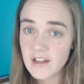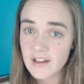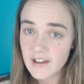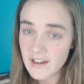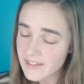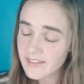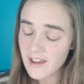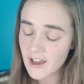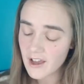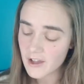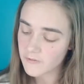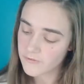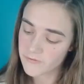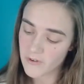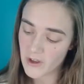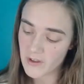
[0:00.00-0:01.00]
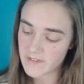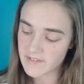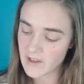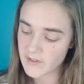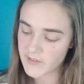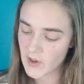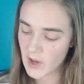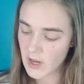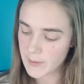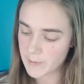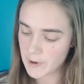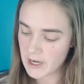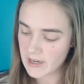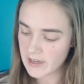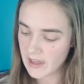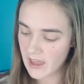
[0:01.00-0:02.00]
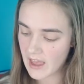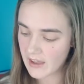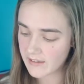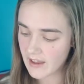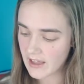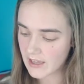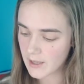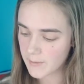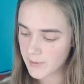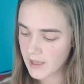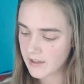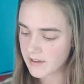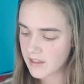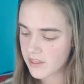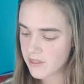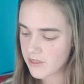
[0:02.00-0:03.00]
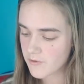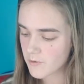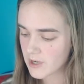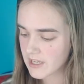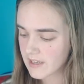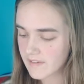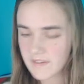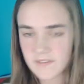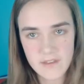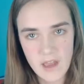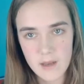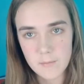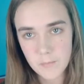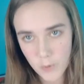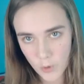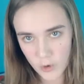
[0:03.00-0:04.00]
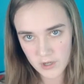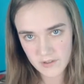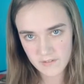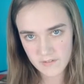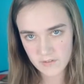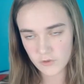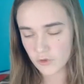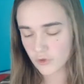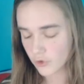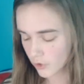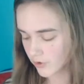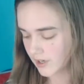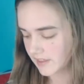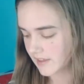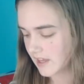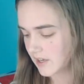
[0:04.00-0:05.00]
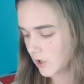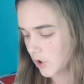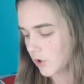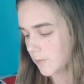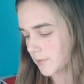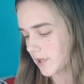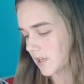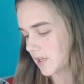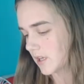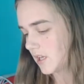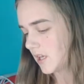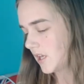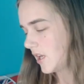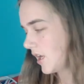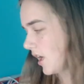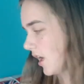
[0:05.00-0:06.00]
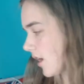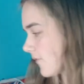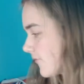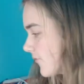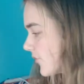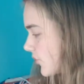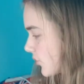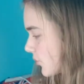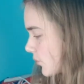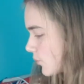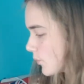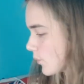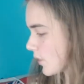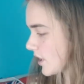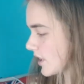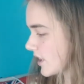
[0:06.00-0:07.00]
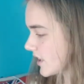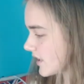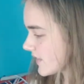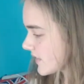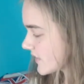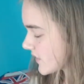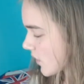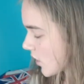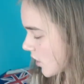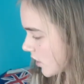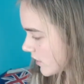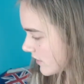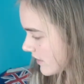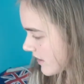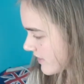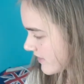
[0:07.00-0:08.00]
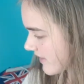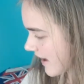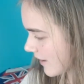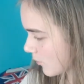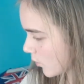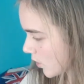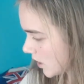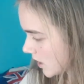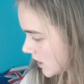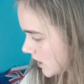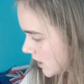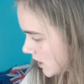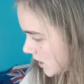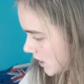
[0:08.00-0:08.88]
in that first set tiebreak, and Halep had 3 set points during that opener. A few words on that one.